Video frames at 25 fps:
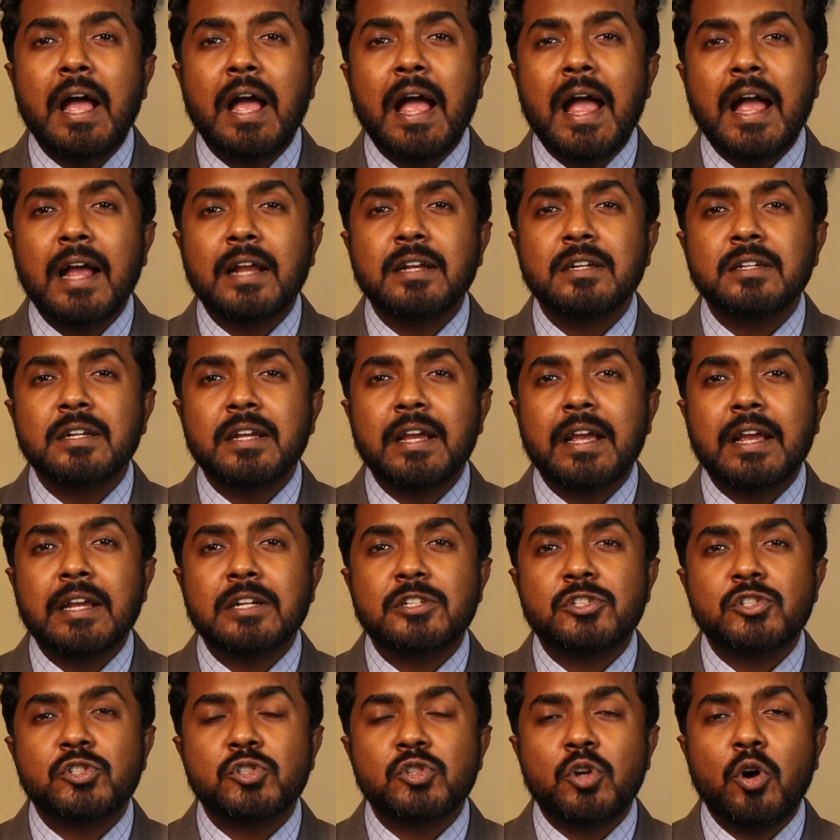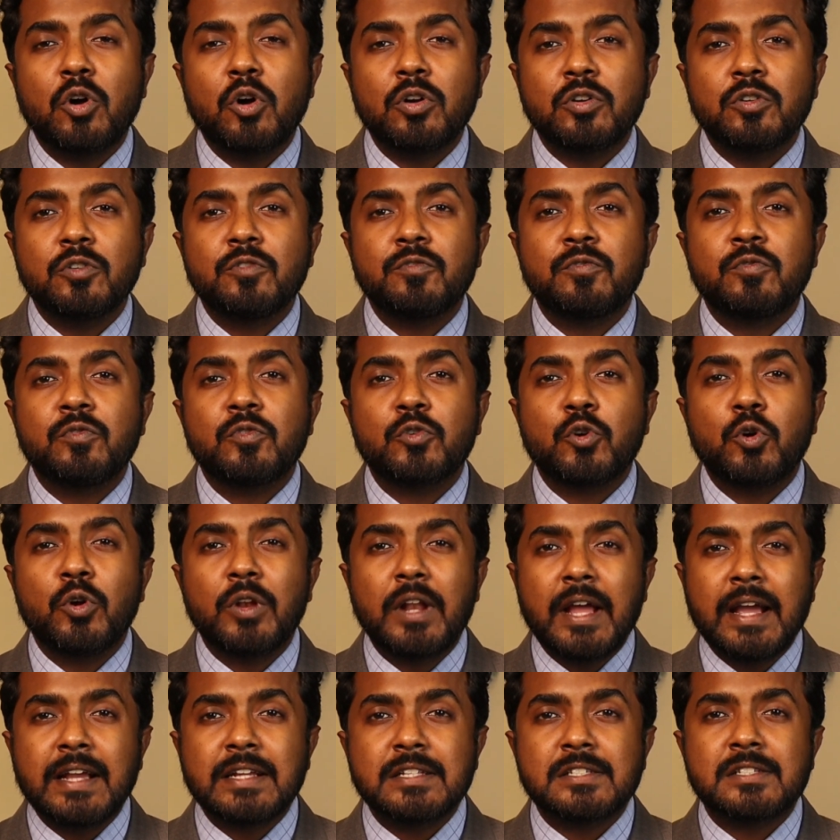and it sort of
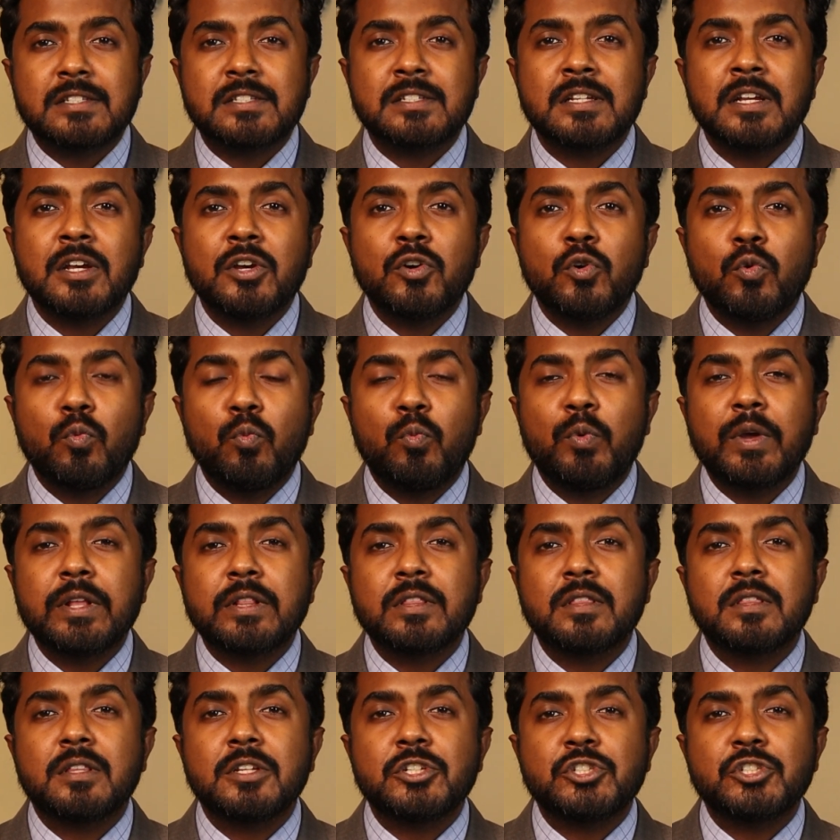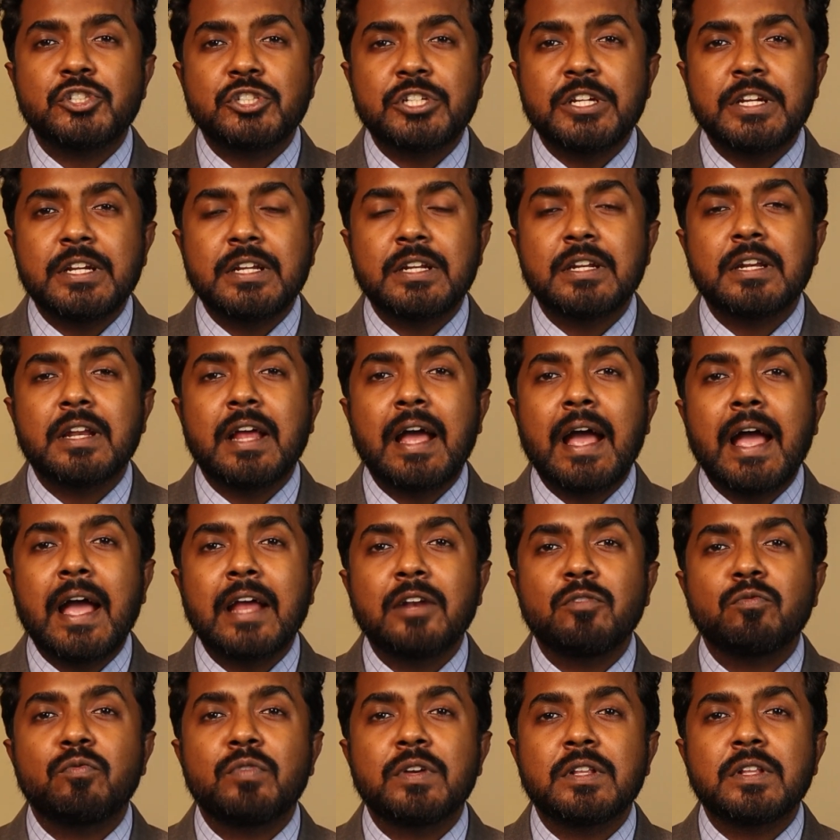collides with the sheen
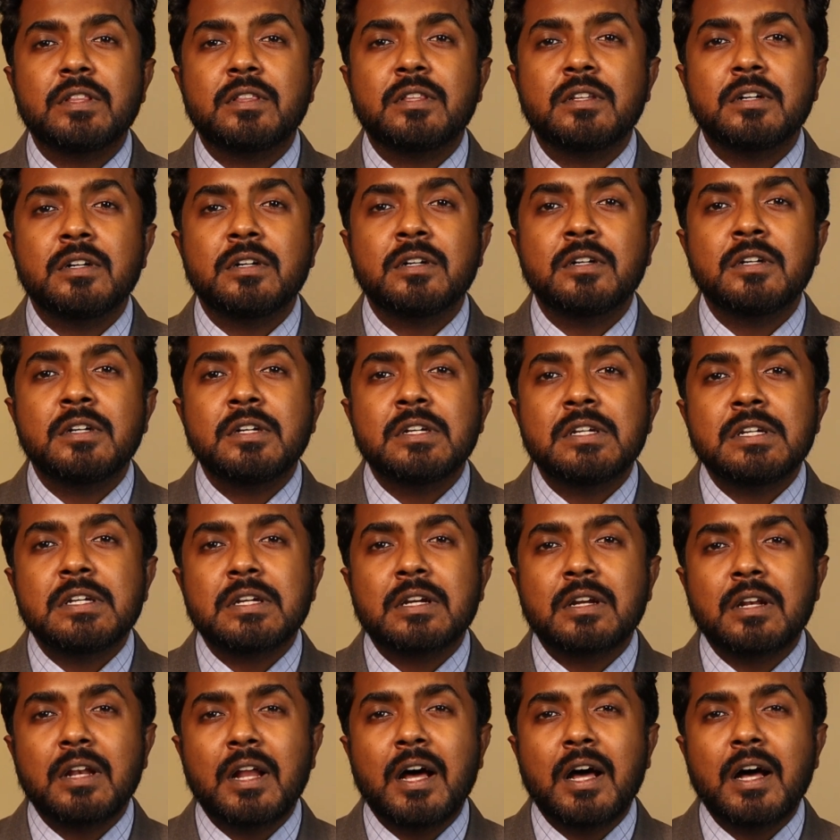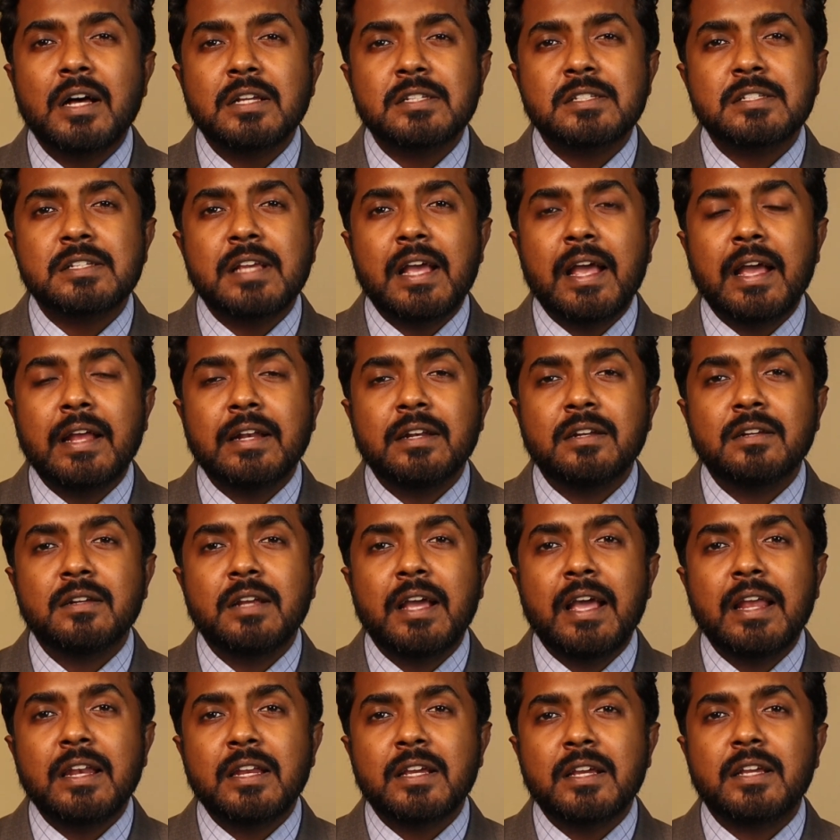and with the class and
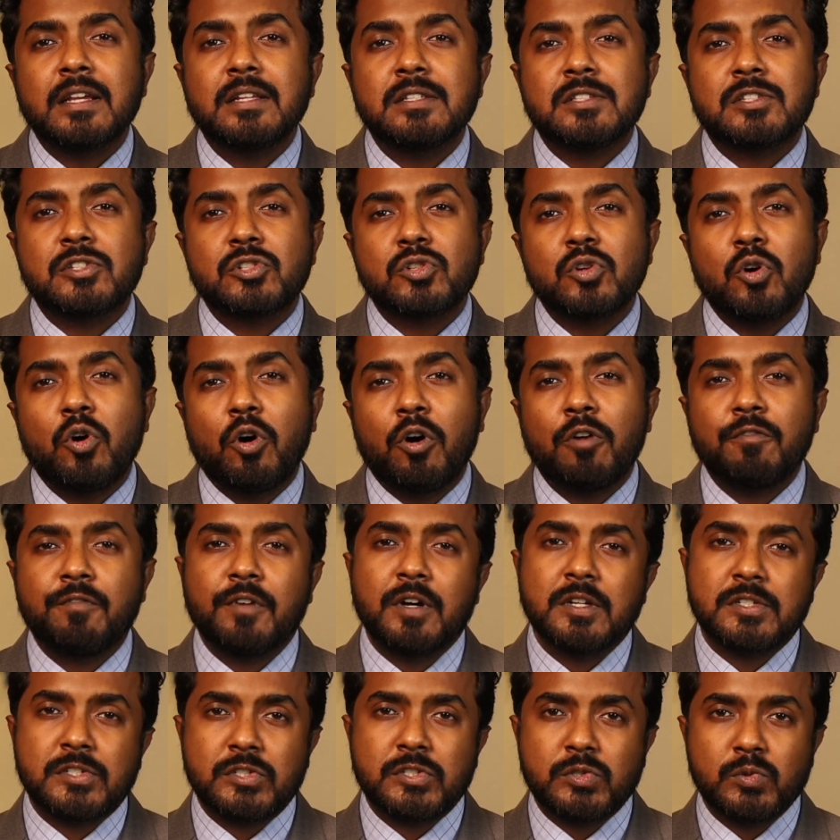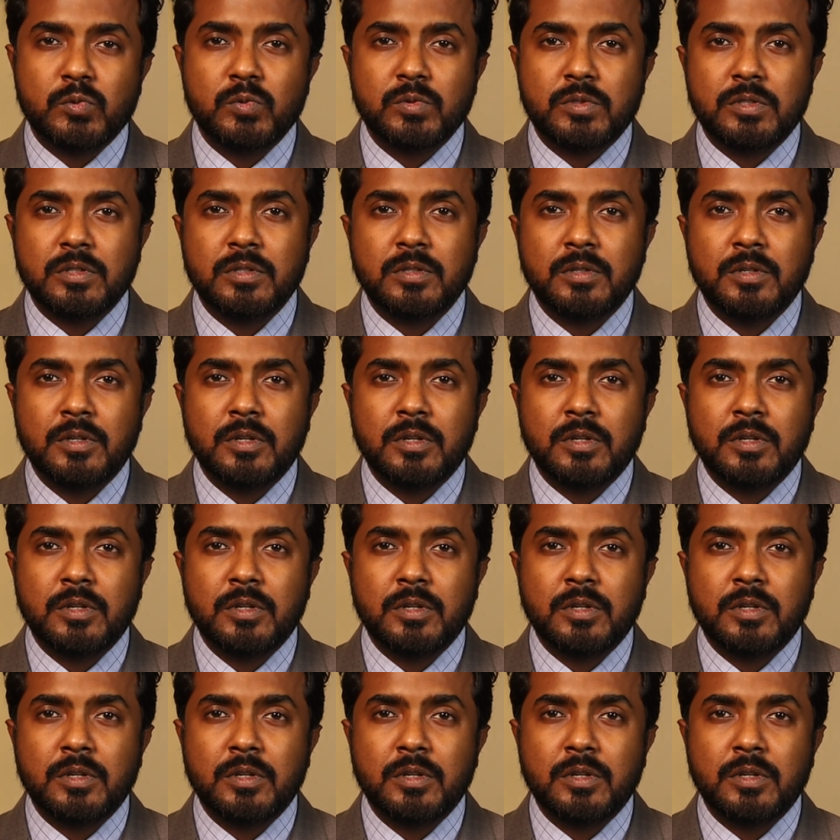elegance of a suit.